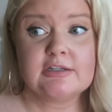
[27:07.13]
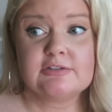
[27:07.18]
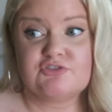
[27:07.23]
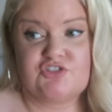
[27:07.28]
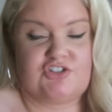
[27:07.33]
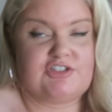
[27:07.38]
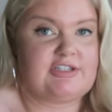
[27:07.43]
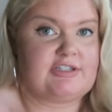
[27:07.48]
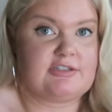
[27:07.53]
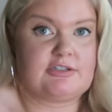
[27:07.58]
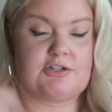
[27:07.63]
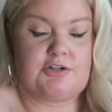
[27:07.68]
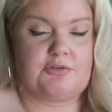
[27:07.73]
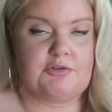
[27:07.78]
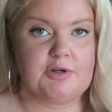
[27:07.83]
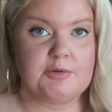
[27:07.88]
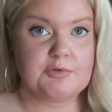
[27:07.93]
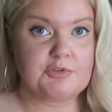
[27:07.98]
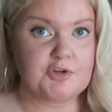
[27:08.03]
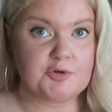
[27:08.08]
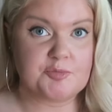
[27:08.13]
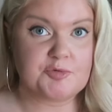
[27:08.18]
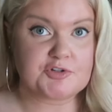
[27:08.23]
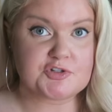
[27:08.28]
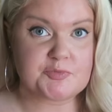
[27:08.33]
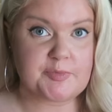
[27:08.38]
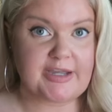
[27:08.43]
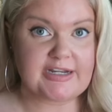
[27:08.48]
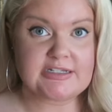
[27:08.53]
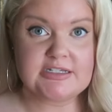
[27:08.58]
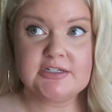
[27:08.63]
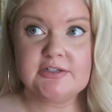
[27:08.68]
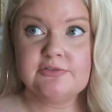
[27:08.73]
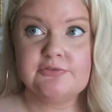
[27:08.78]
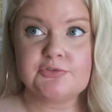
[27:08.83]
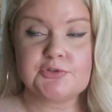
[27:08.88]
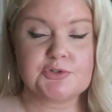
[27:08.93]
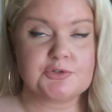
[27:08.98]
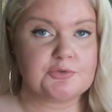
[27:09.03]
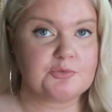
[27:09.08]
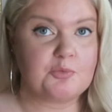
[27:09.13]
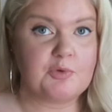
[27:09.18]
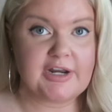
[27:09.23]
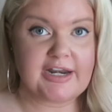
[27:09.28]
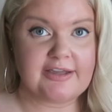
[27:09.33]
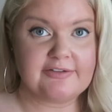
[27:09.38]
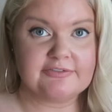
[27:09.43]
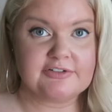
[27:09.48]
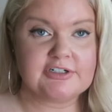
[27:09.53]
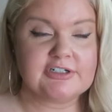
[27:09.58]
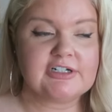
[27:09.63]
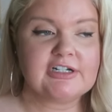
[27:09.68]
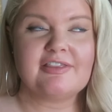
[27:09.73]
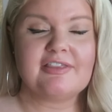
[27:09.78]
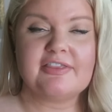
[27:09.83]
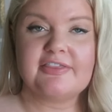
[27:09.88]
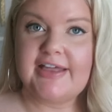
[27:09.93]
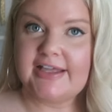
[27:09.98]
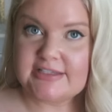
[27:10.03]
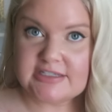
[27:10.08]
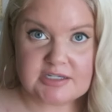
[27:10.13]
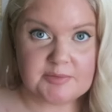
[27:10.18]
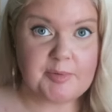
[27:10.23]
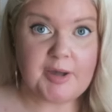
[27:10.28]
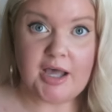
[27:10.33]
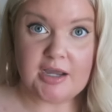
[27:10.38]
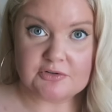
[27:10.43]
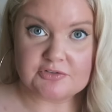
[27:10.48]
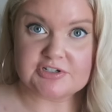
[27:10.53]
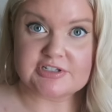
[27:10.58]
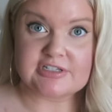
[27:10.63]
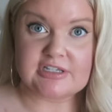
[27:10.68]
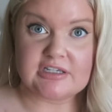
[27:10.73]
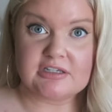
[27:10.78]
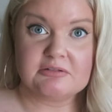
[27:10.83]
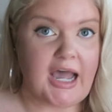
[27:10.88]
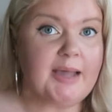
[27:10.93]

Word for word: just doesn't agree with your perspective or whatever, that's hypocrisy.